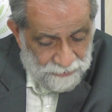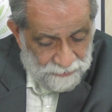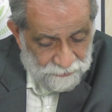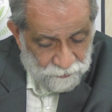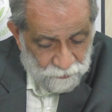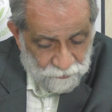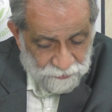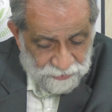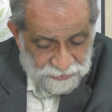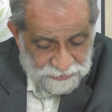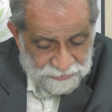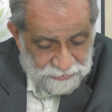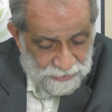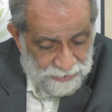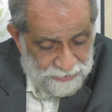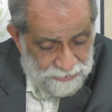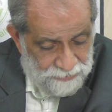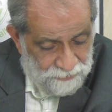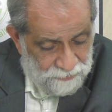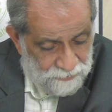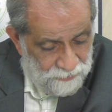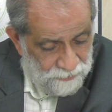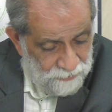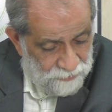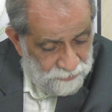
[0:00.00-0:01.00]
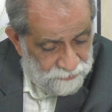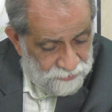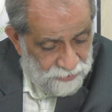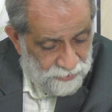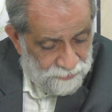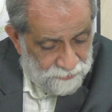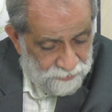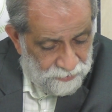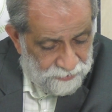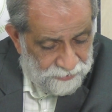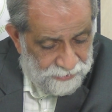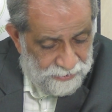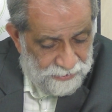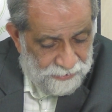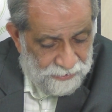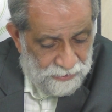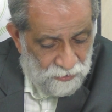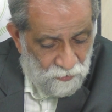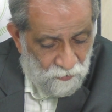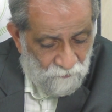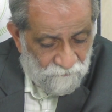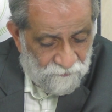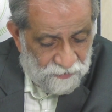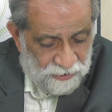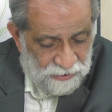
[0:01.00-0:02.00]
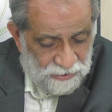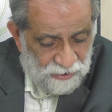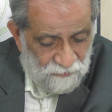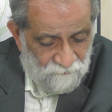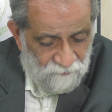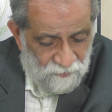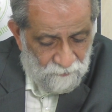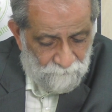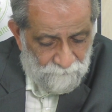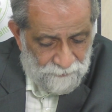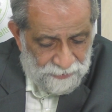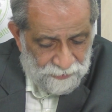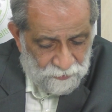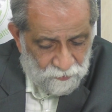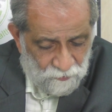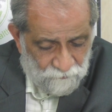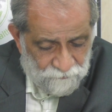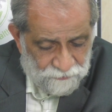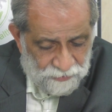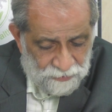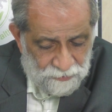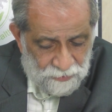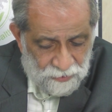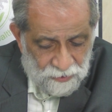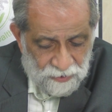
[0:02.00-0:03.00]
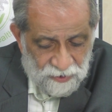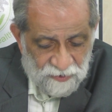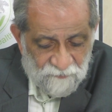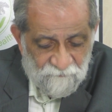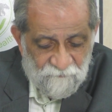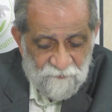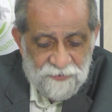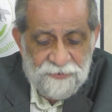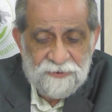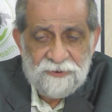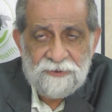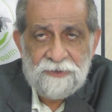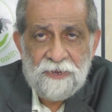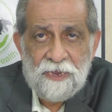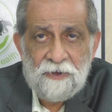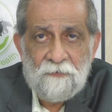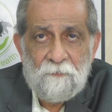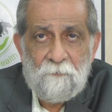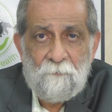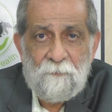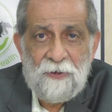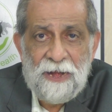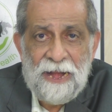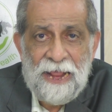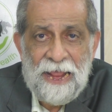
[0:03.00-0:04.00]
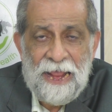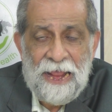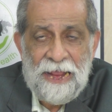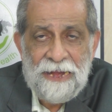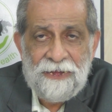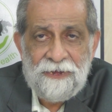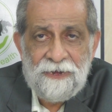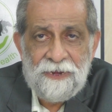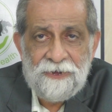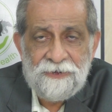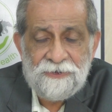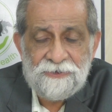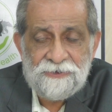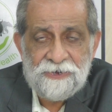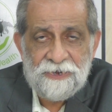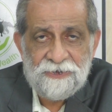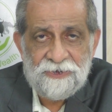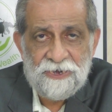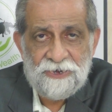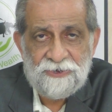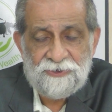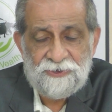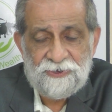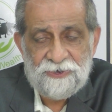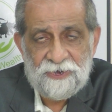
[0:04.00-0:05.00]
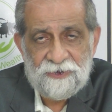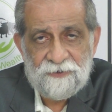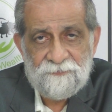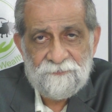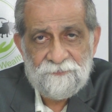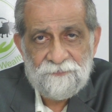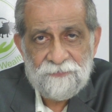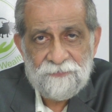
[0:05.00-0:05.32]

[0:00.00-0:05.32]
To decide the undertaking of redevelopment of them with their plan and suggestion.